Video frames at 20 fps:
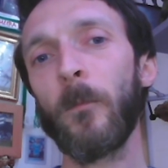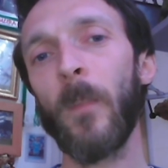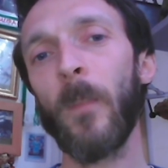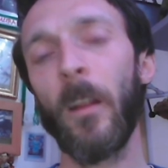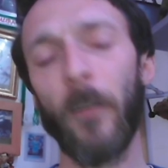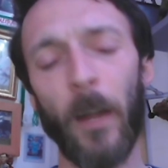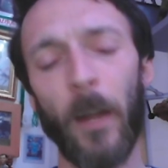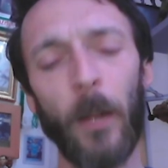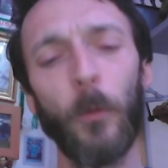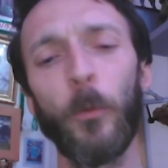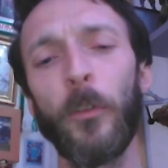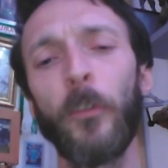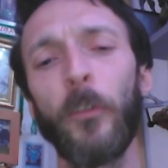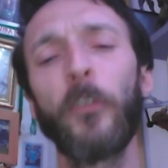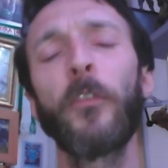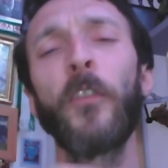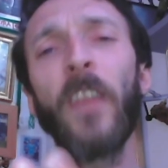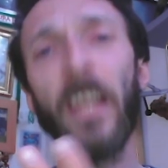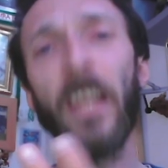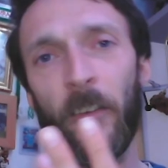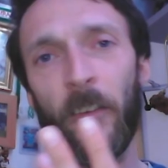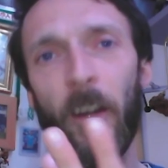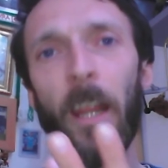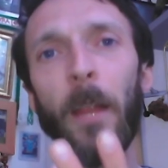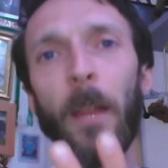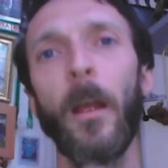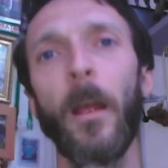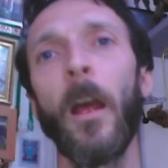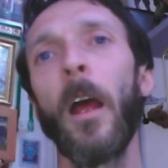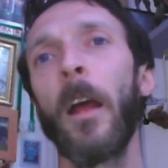well, there's 3,
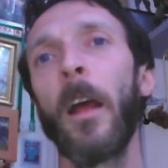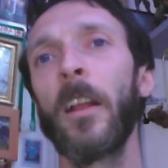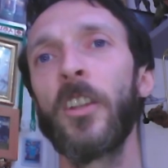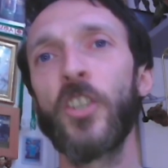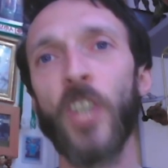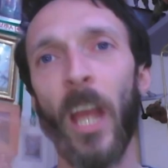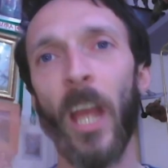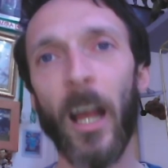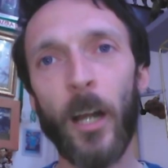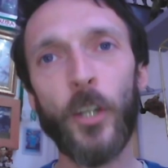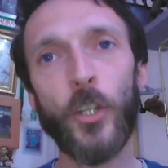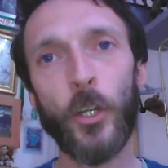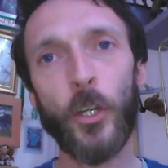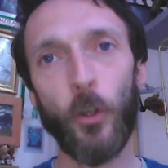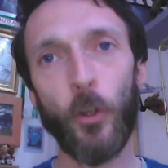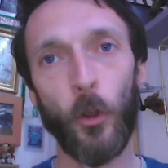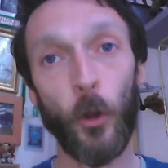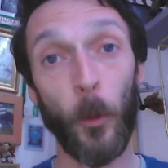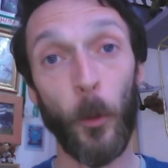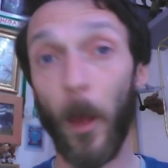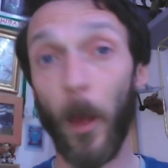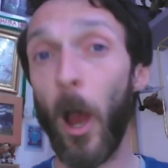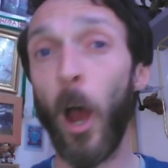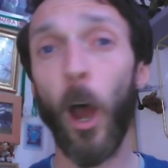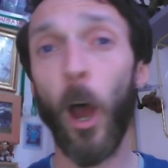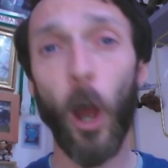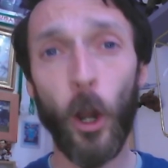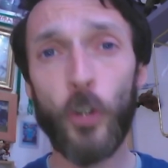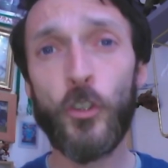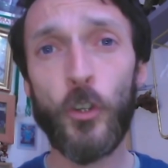right? Challenger Europe,
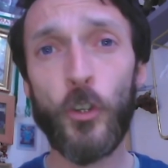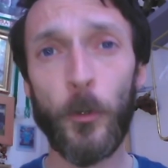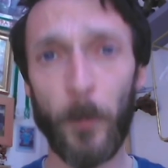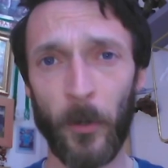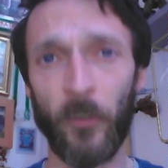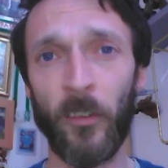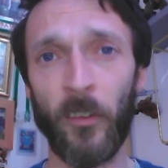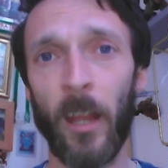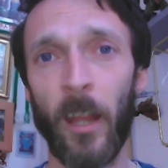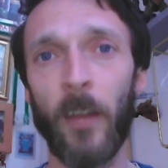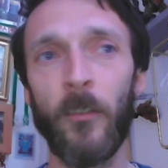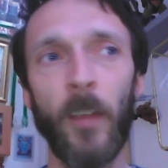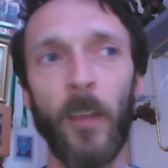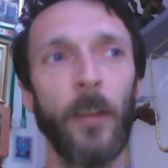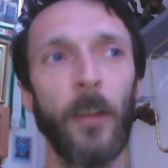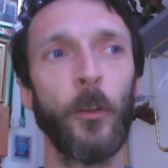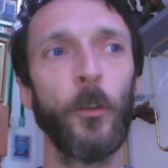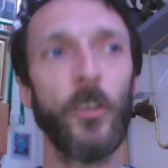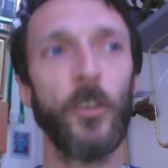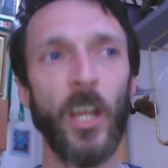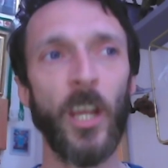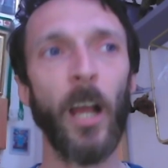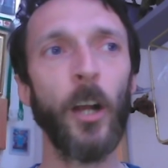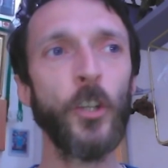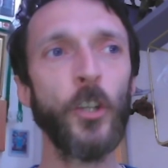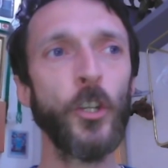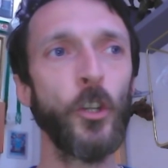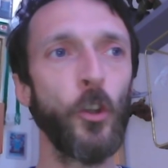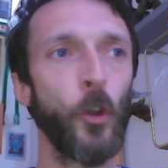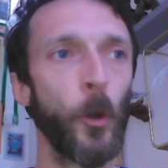100%, right? Now, the
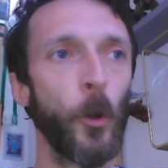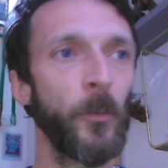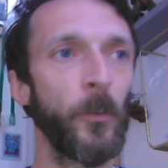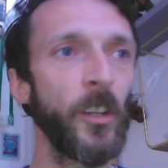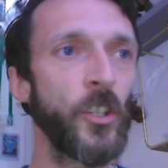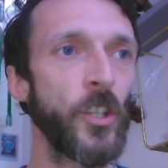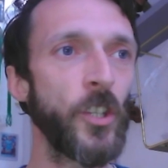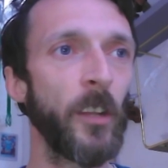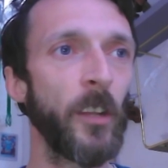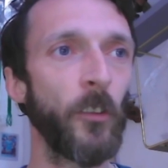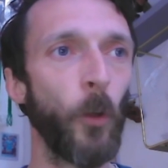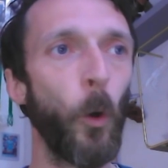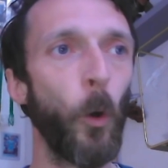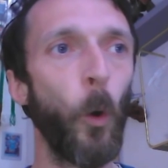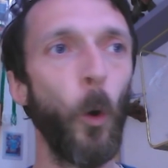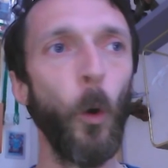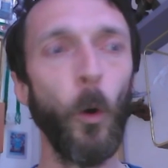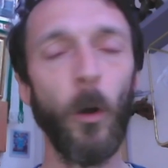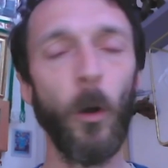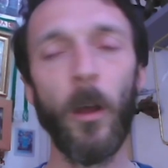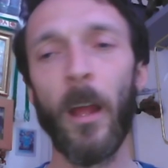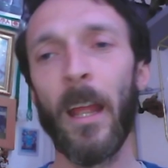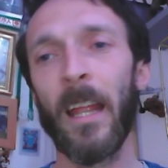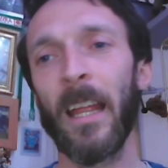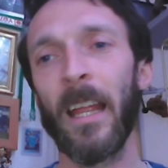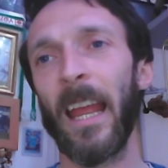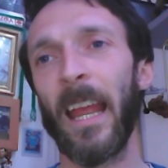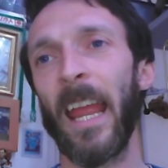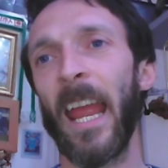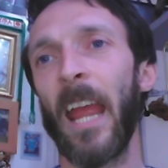Challenger Europe region as a whole
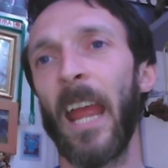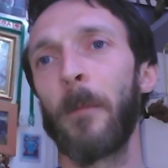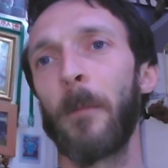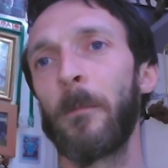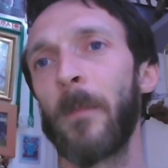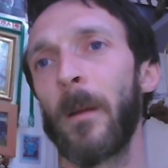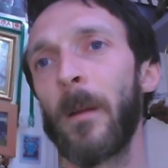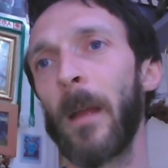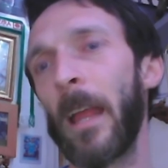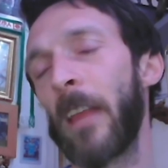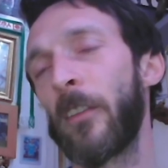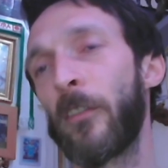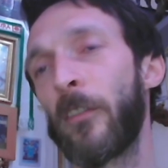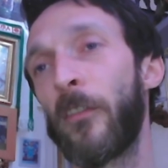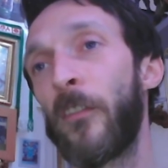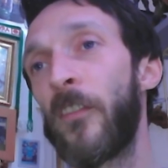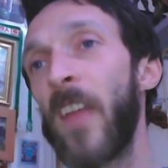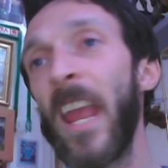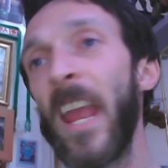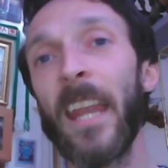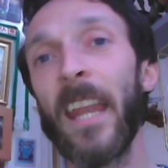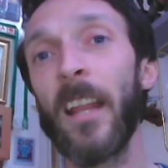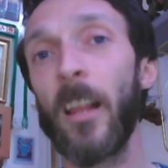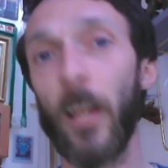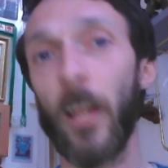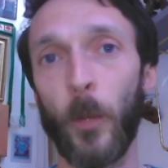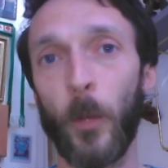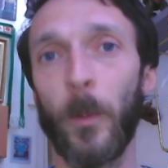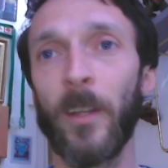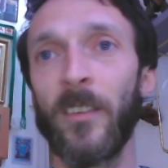is very
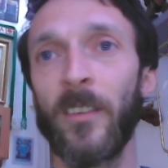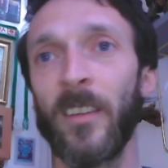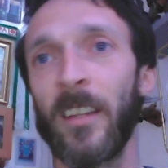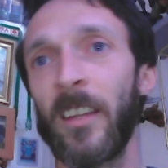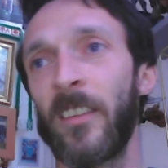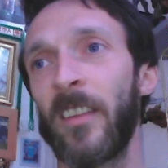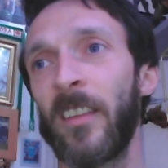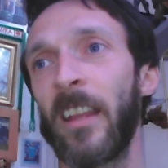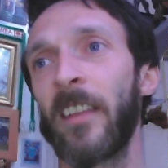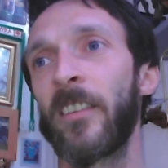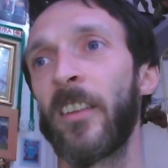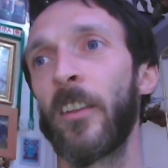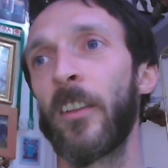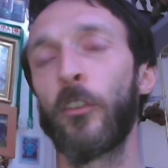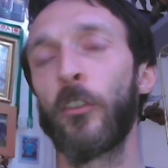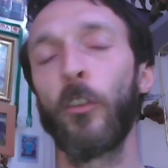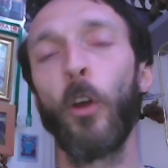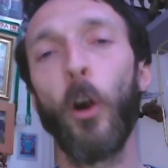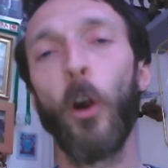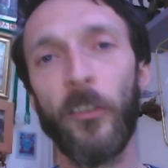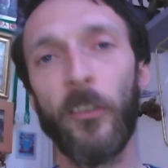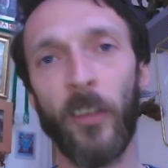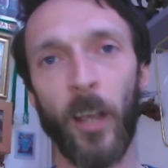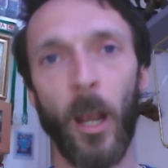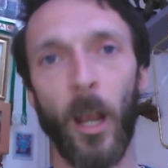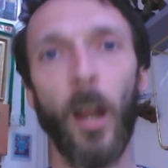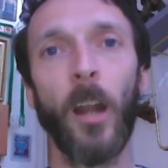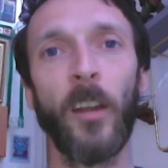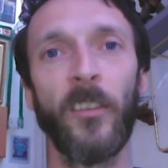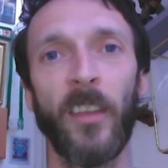liquid in the sense that there's lots of
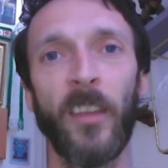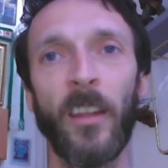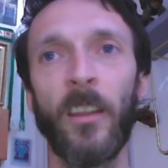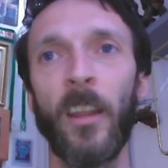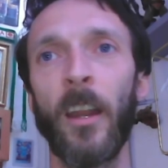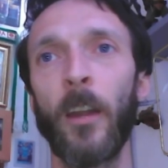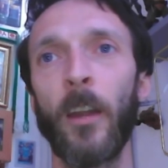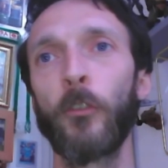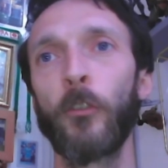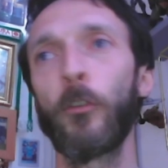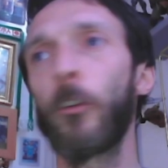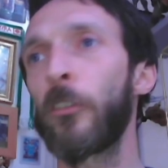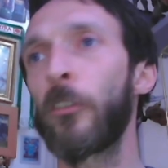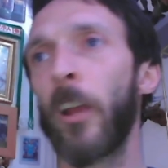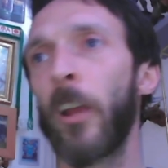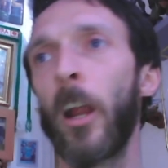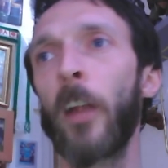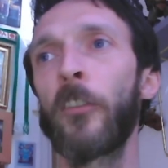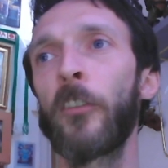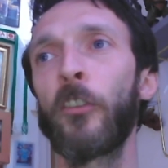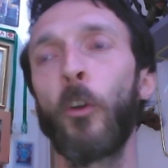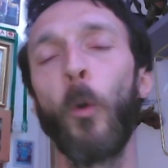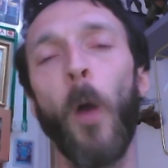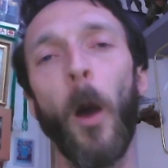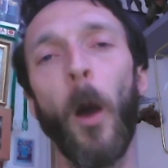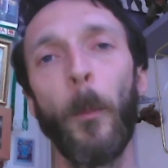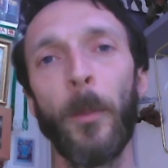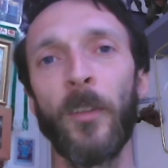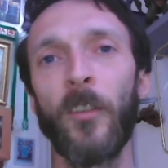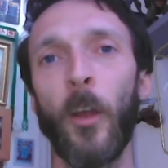cards in there. There's lots of cards that go
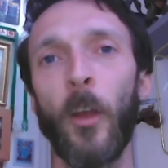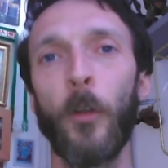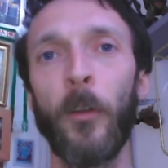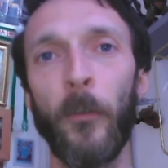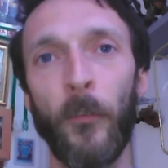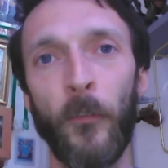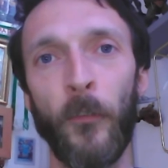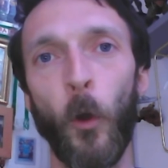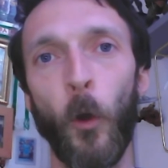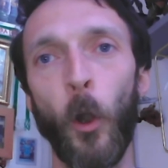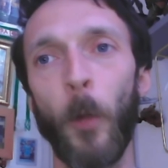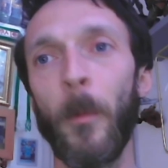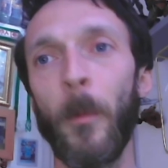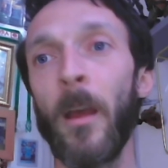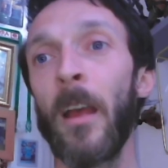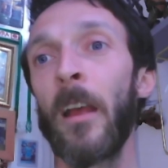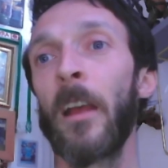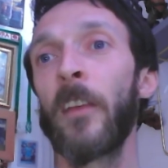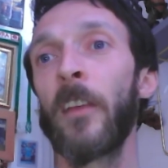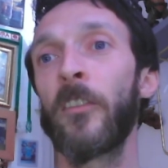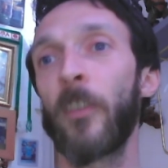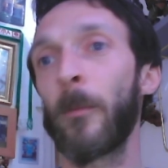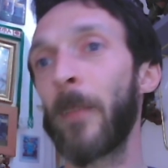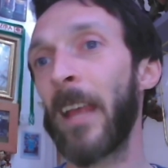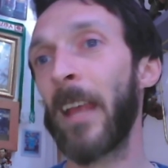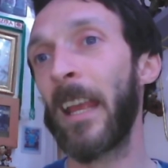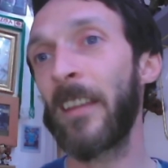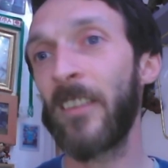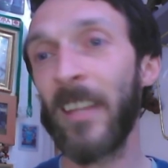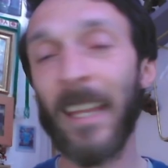up and down in form. Some
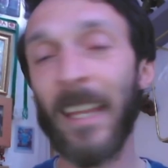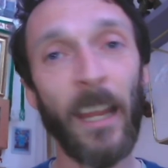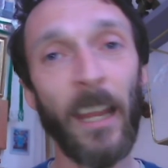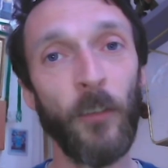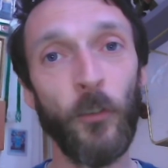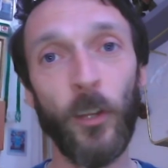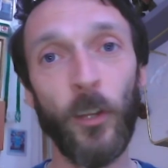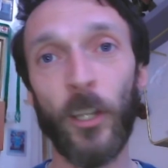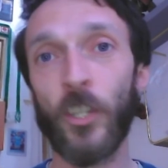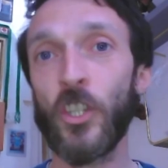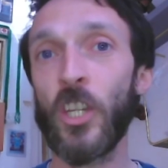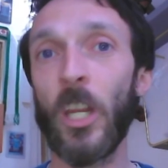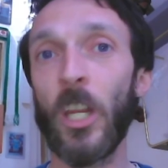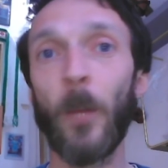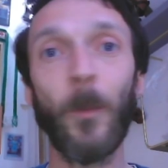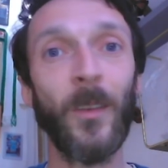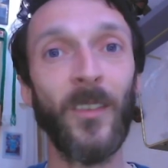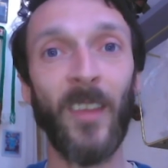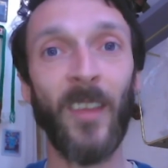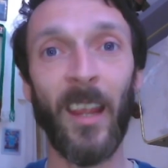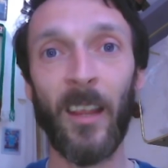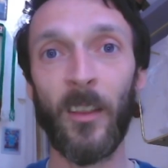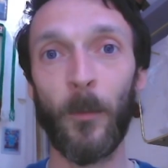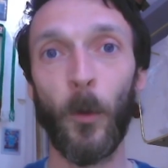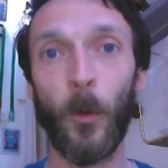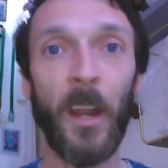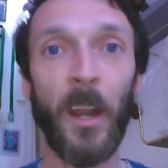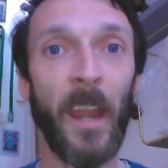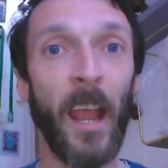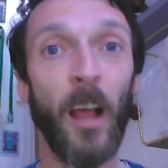guys you can get really cheap and take them
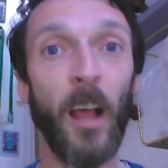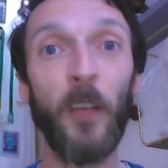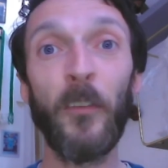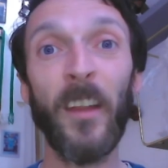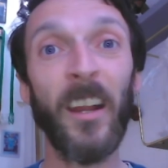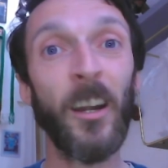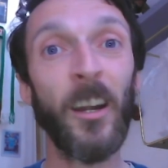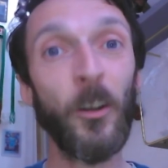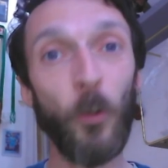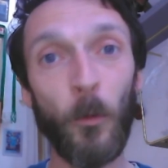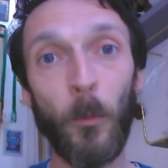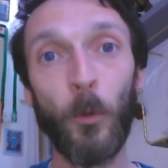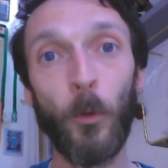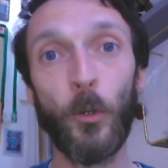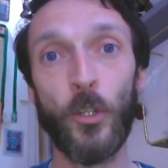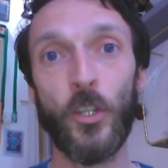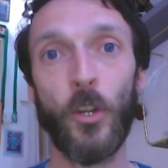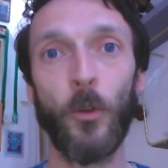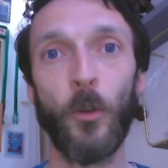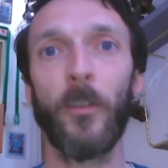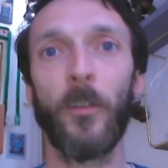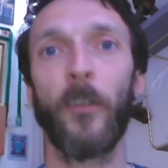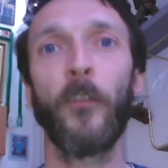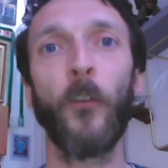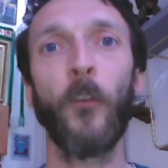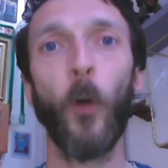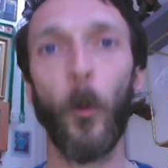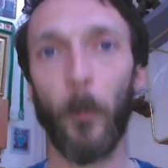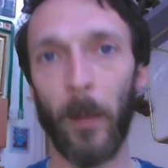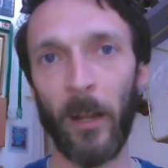on an elevator almost. You know, their
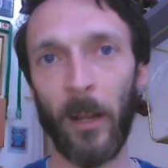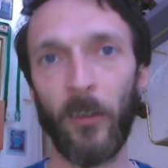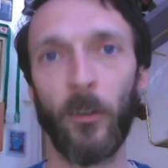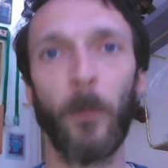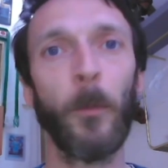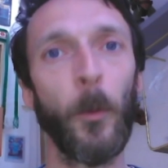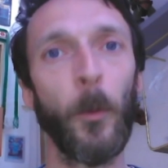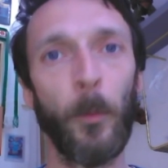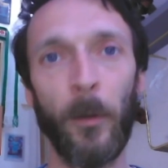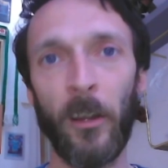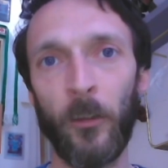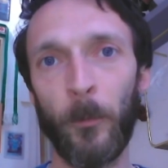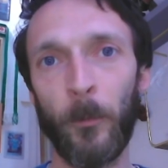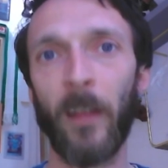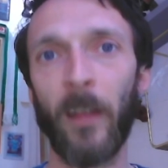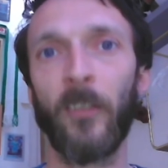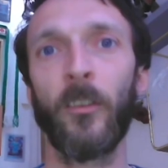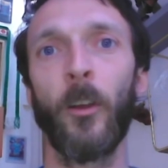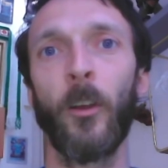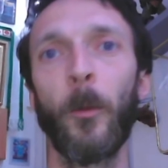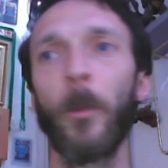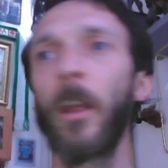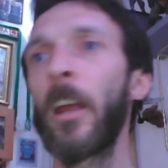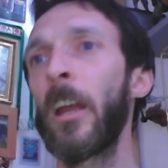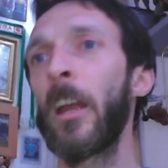form picks up, their price picks up.